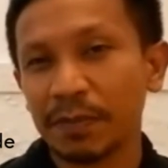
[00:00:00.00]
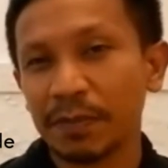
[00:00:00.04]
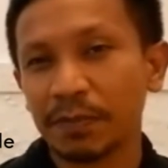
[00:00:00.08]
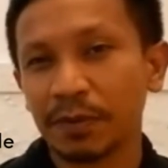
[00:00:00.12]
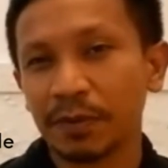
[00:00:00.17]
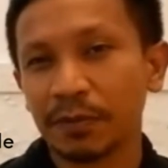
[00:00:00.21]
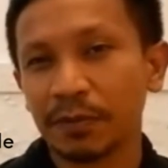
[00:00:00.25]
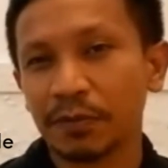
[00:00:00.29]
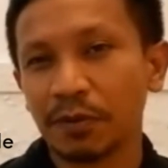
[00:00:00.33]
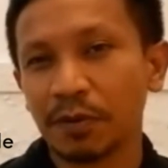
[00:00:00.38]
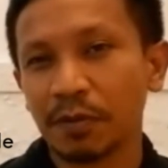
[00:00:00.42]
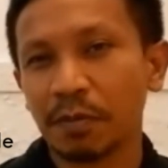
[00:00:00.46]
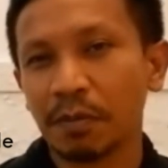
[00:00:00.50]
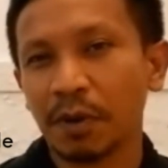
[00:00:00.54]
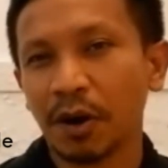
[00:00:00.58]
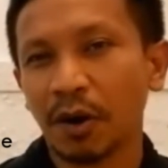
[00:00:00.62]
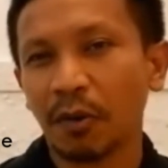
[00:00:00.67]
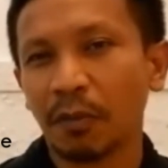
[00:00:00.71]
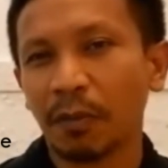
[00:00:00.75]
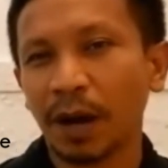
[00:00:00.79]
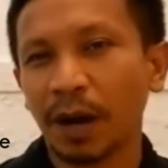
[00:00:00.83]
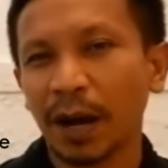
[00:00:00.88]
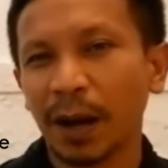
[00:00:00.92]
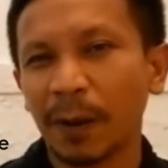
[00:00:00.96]
people
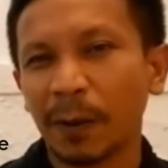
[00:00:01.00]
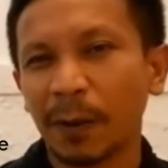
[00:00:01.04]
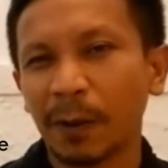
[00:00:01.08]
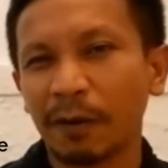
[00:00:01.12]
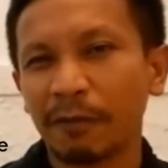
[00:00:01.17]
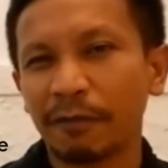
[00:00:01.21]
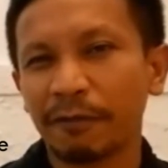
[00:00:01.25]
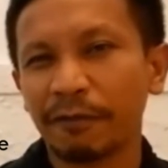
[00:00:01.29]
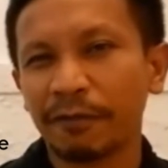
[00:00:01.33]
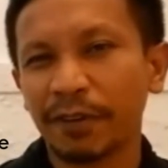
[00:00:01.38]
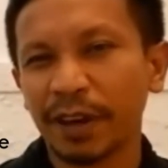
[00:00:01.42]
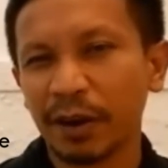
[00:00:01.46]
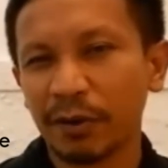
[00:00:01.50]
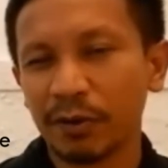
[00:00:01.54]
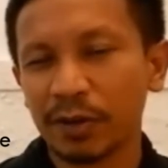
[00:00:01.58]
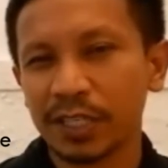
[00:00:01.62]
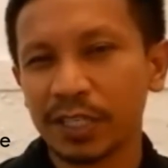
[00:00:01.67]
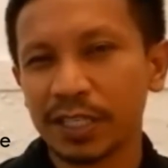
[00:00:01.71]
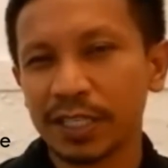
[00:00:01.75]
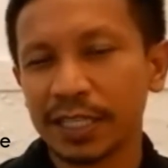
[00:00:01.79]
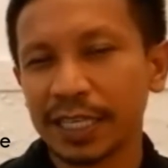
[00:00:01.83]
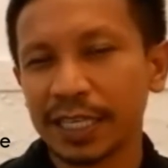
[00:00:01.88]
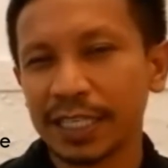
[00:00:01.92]
from Bao are very